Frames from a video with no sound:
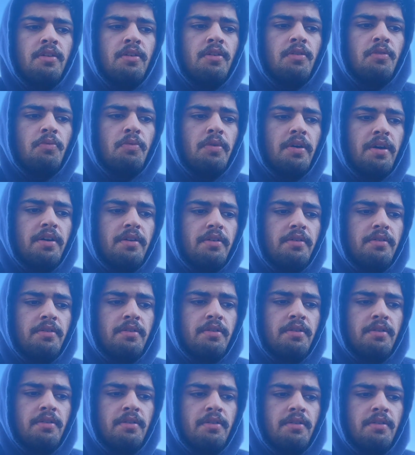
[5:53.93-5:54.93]
Well,
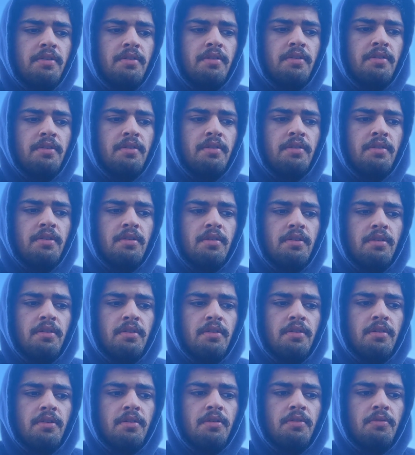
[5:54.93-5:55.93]

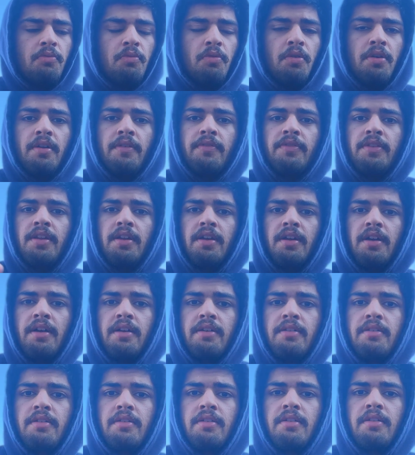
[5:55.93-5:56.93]
one of the
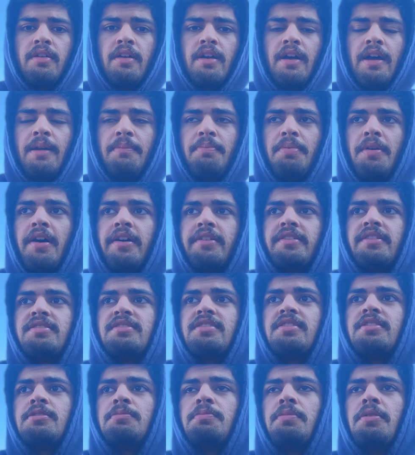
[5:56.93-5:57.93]

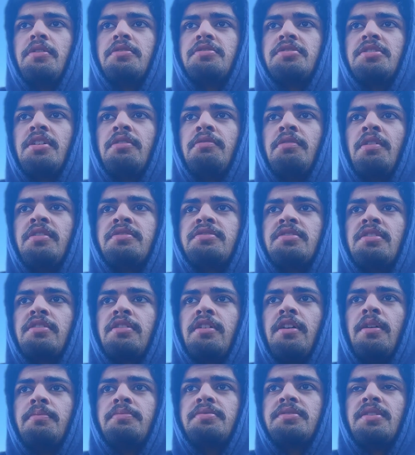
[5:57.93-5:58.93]
hypotheses Bertrand Russell
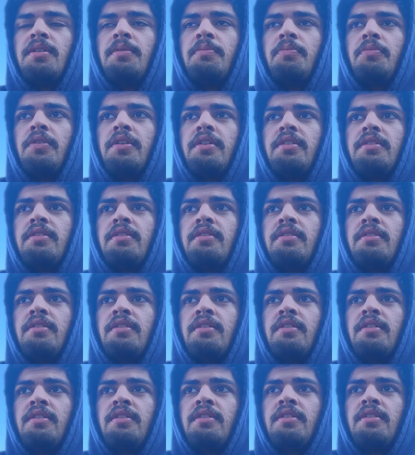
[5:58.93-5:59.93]
comes up with
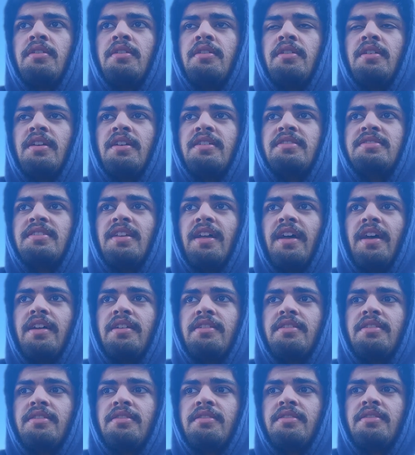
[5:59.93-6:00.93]
is that
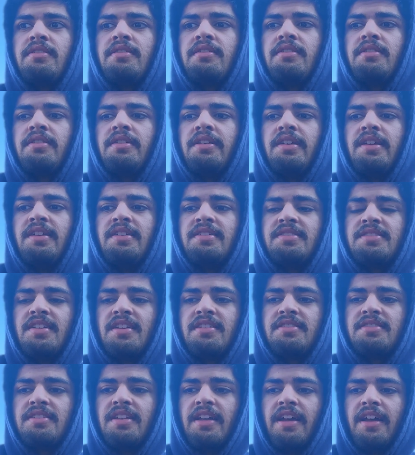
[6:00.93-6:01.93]
he
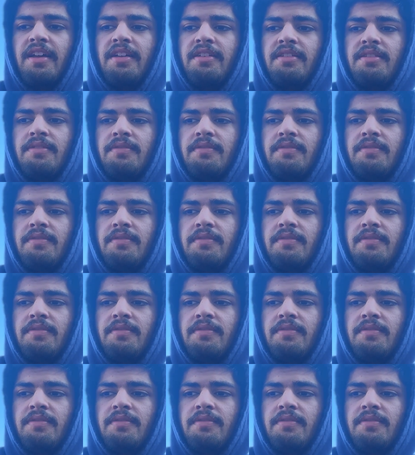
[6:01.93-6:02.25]
says that